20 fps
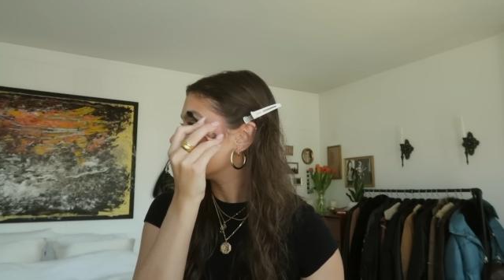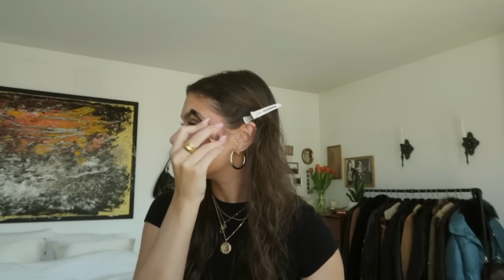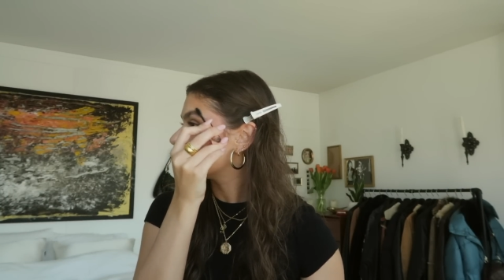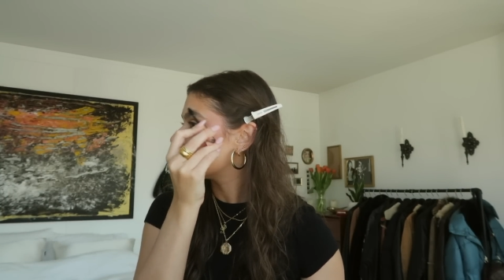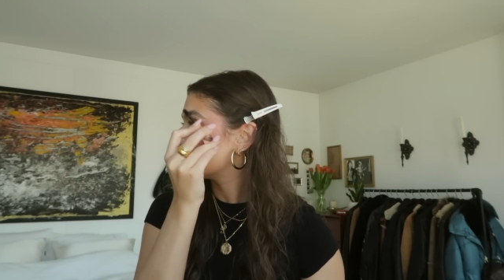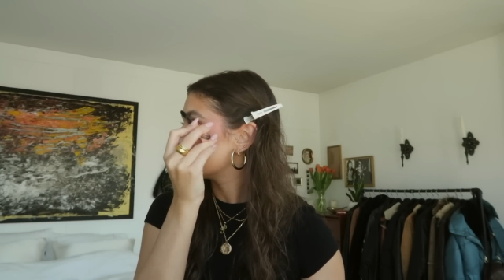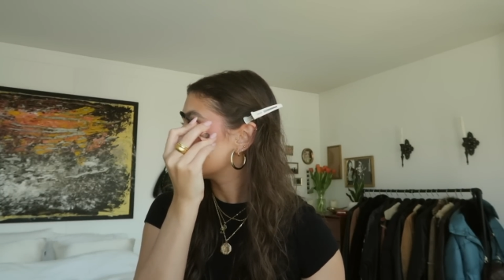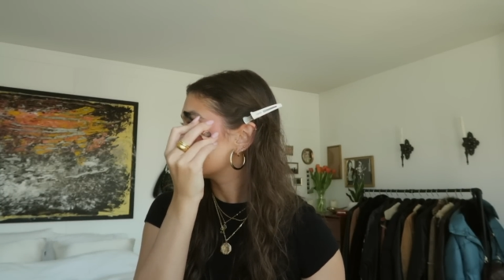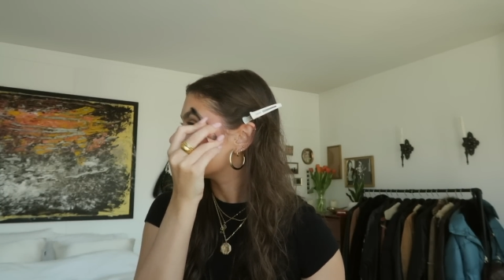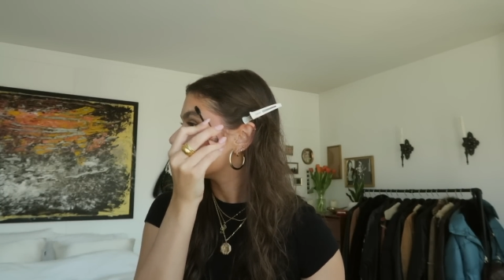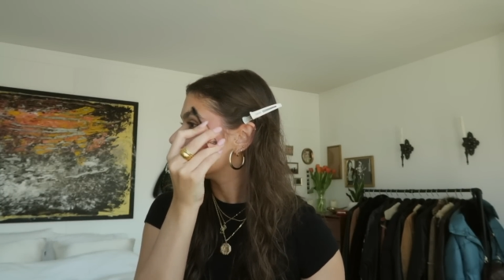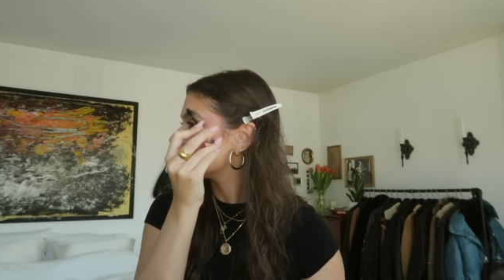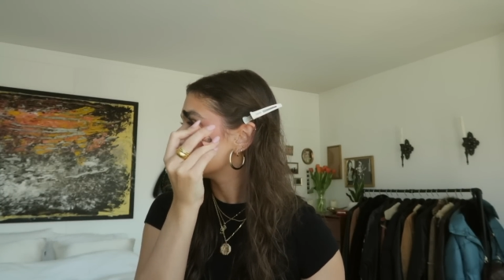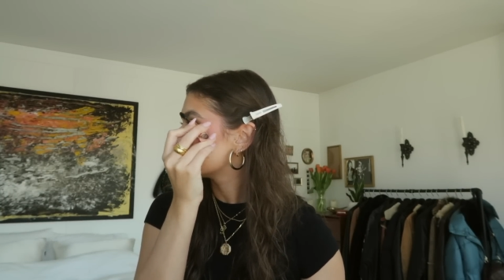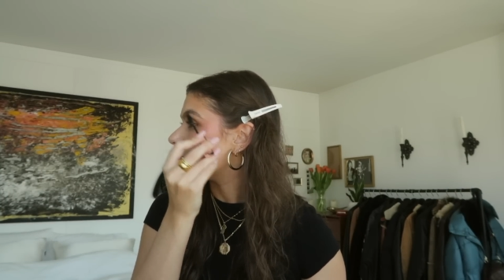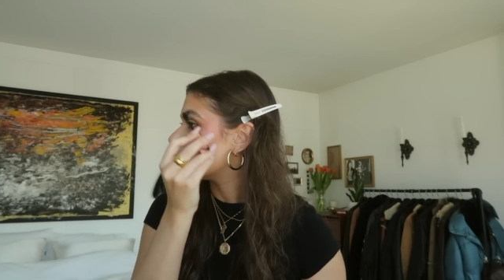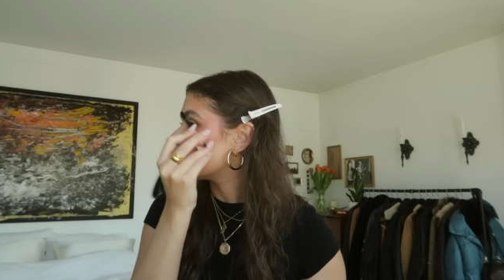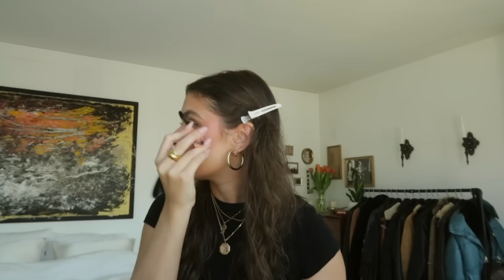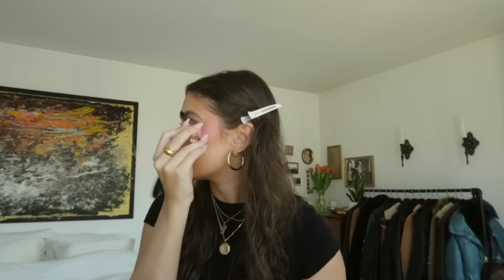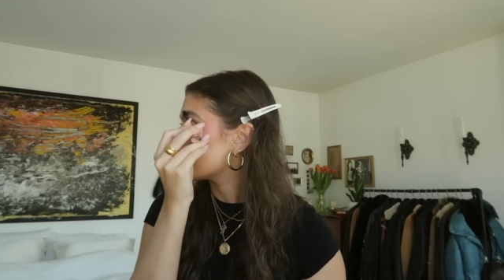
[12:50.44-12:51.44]
of them, because
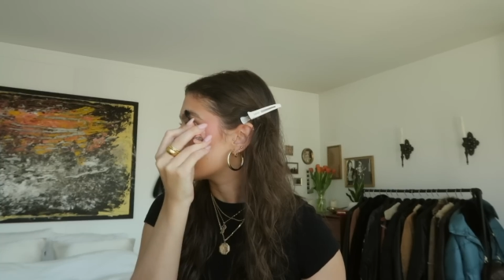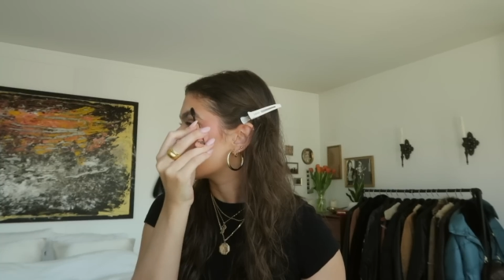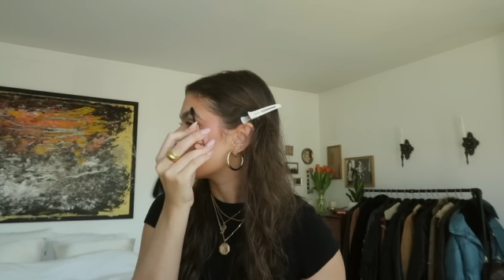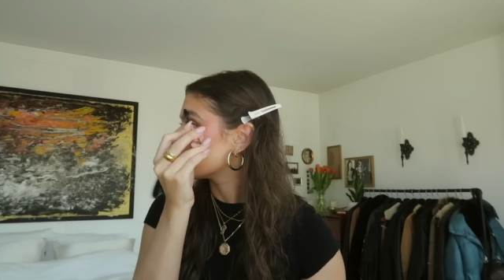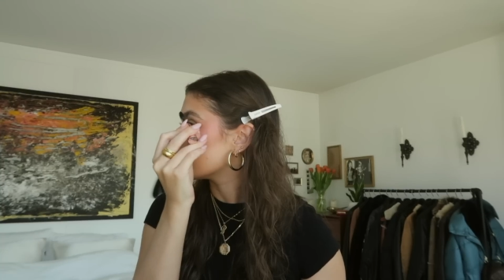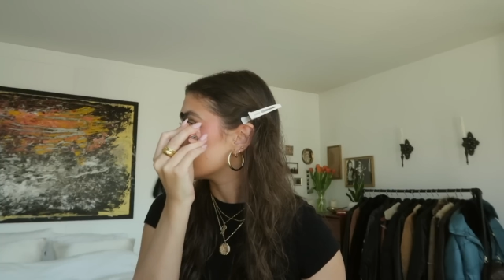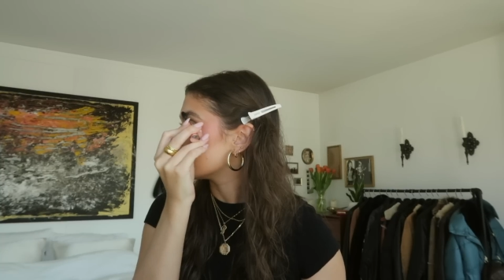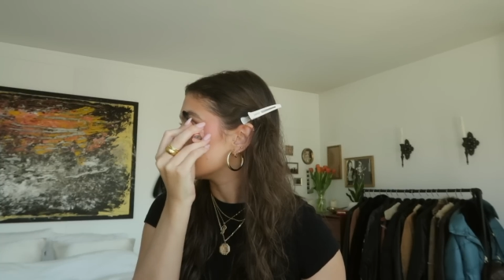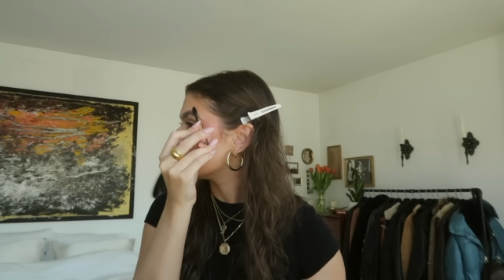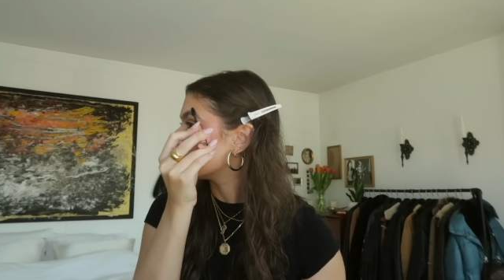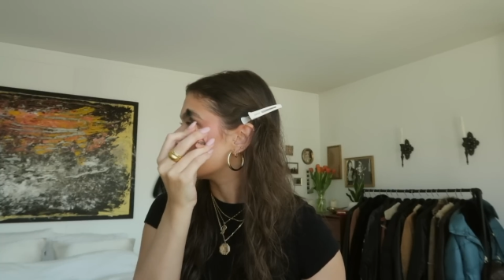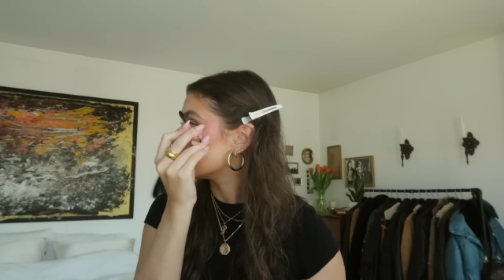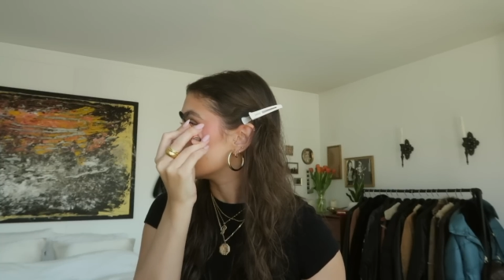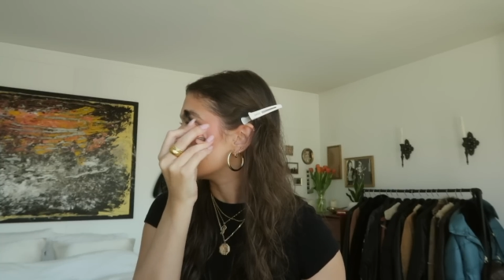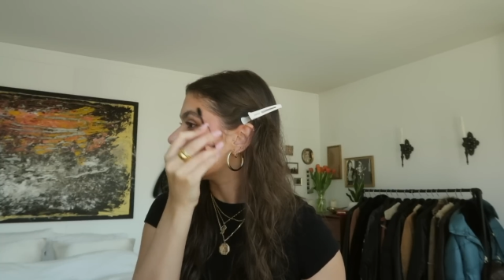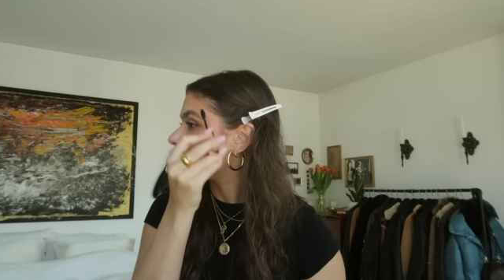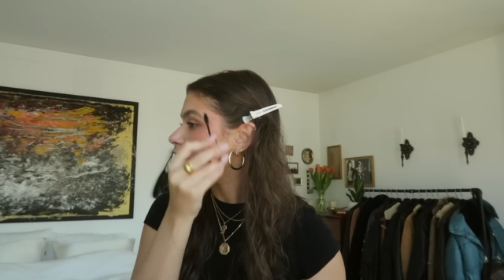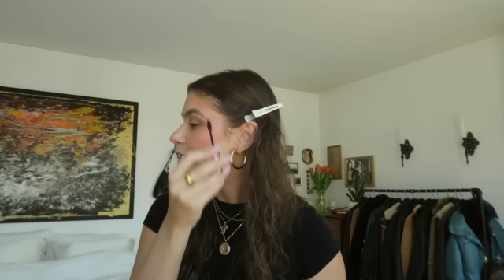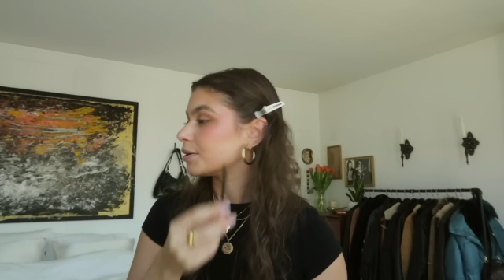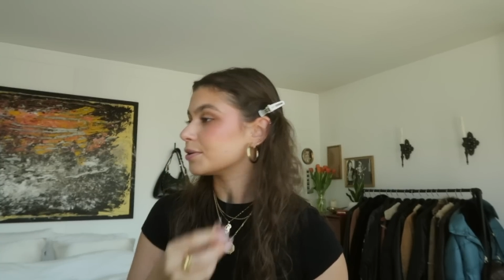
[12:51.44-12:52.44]
Emma and Michael live together
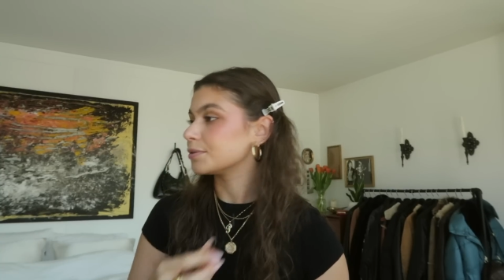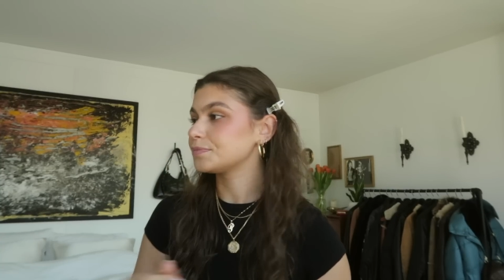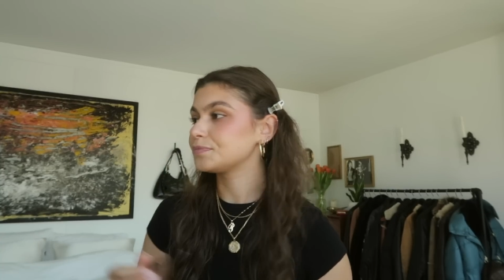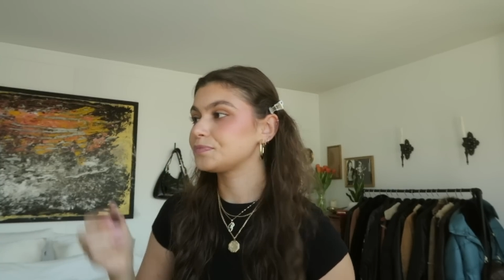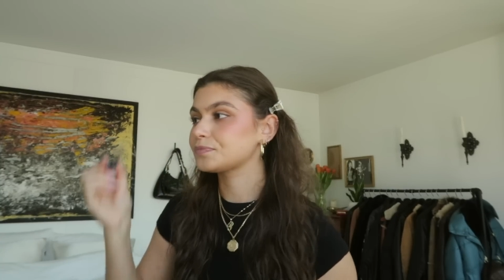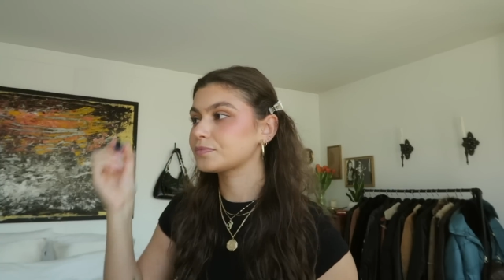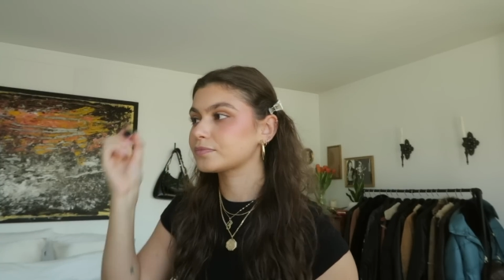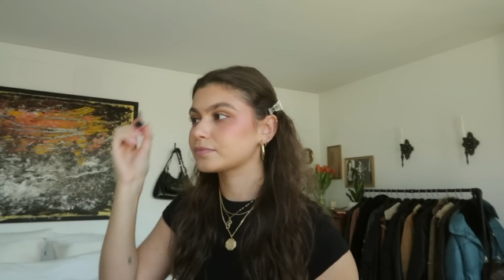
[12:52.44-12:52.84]
now.